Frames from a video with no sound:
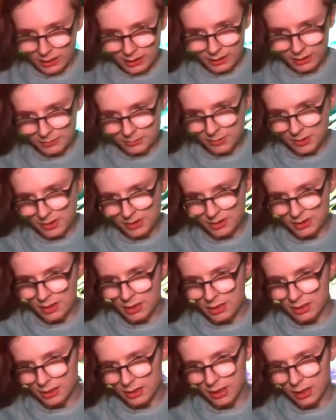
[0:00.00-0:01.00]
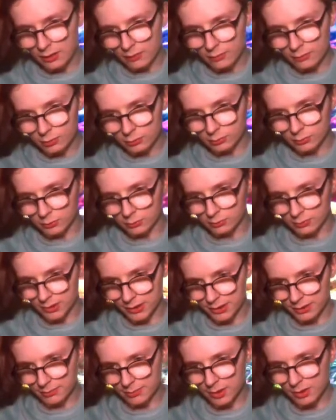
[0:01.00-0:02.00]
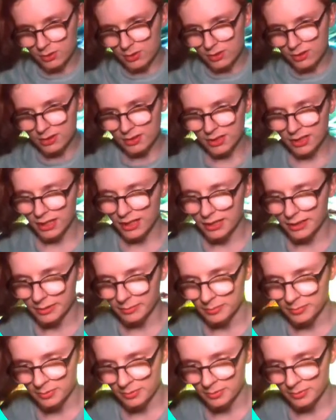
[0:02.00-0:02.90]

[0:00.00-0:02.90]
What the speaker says: I'm just not comfortable with it most of the time.